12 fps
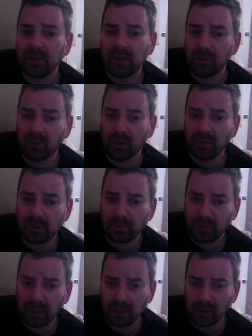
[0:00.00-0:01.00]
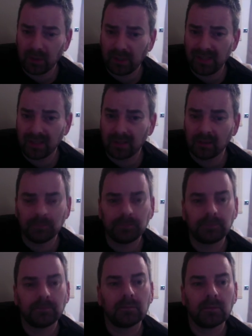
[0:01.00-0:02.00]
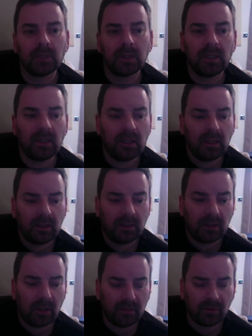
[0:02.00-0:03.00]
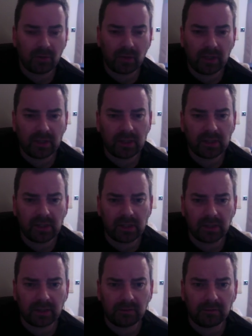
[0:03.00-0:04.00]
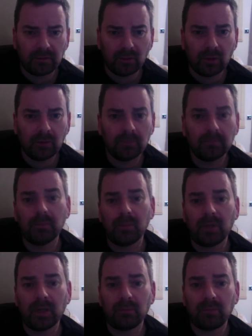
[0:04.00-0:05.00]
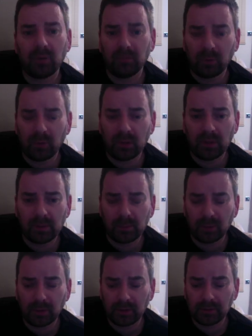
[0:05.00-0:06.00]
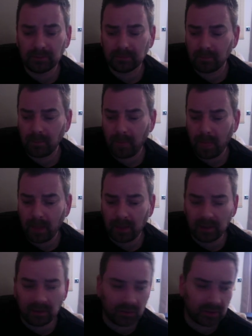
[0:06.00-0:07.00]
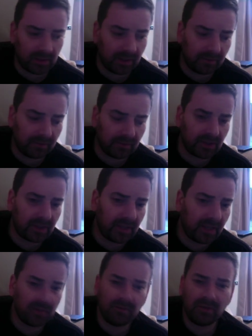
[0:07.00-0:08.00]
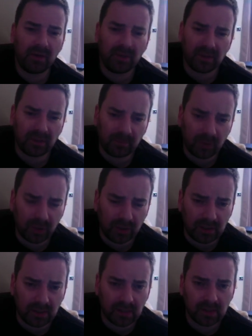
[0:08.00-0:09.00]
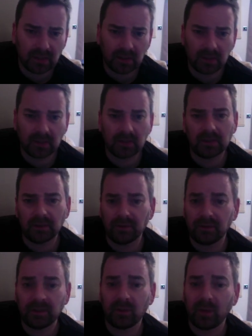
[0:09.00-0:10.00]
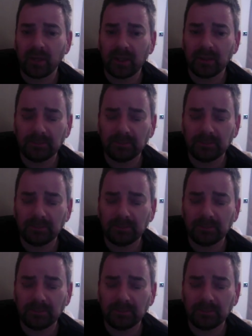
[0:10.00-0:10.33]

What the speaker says: it won't display those either. Now, I haven't tried the C64, but I probably will this morning. I also have the SNES and various other machines, the VIC-20,